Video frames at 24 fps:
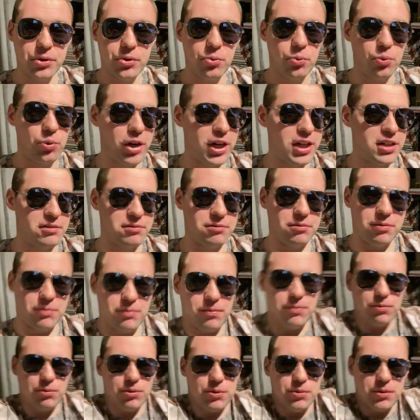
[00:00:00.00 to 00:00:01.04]
what?
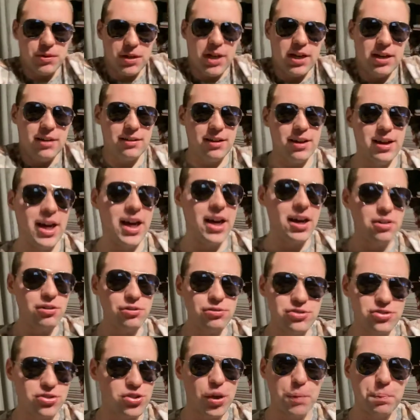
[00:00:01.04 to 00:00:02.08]
How
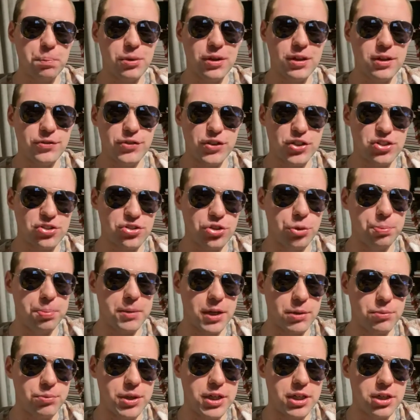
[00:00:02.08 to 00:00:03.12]
slippery of a slope
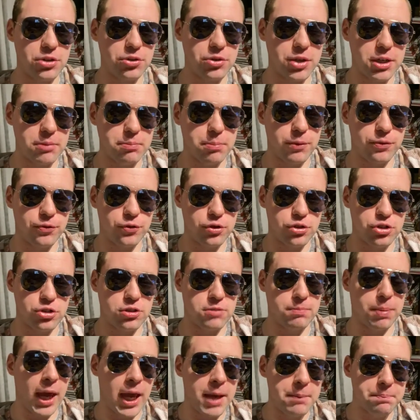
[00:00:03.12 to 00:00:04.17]
can we go in before
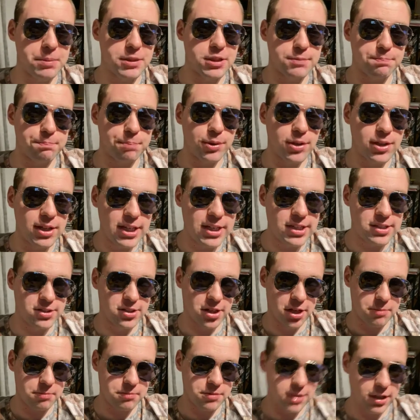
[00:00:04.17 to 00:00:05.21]
Papers Please
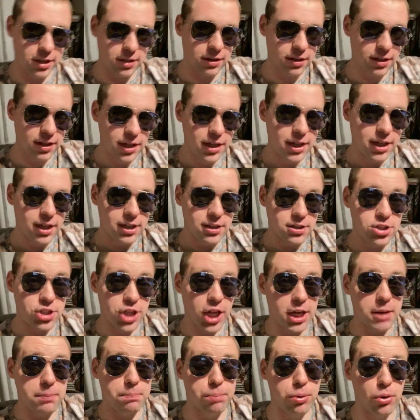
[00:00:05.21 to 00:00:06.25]
comes in?
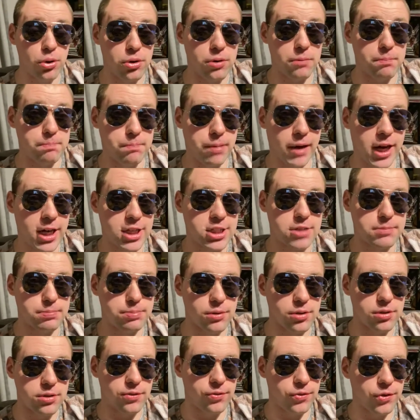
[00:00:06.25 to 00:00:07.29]
Checkport
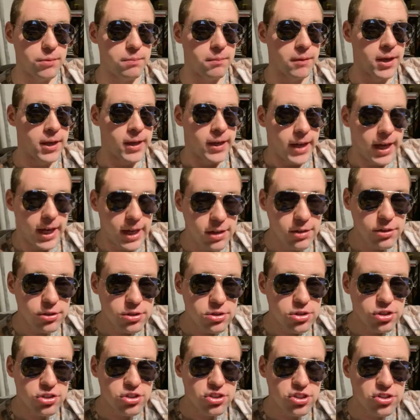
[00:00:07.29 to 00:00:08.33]
passports from
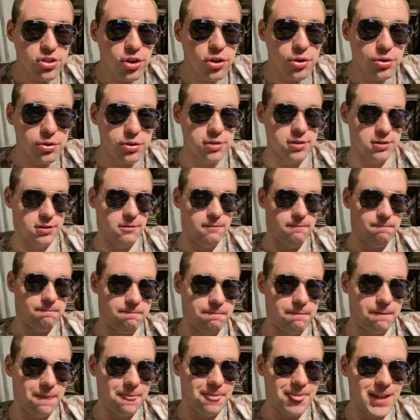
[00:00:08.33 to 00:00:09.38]
England to Scotland.
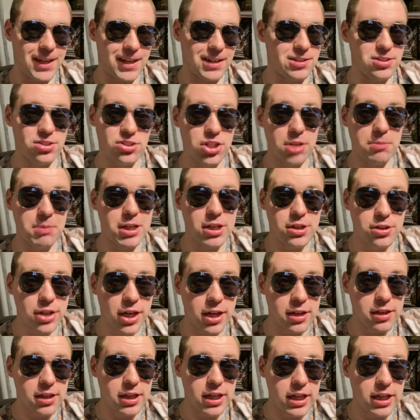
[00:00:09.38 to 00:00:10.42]
Like, Jimmy
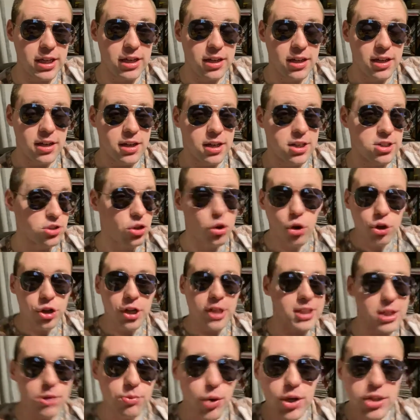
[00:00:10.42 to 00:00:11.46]
Clancy is
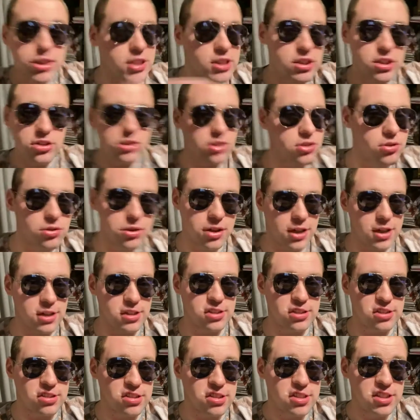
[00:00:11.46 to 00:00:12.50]
already wanting to do
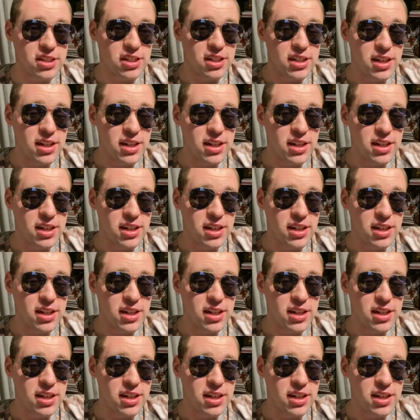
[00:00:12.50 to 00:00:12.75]
this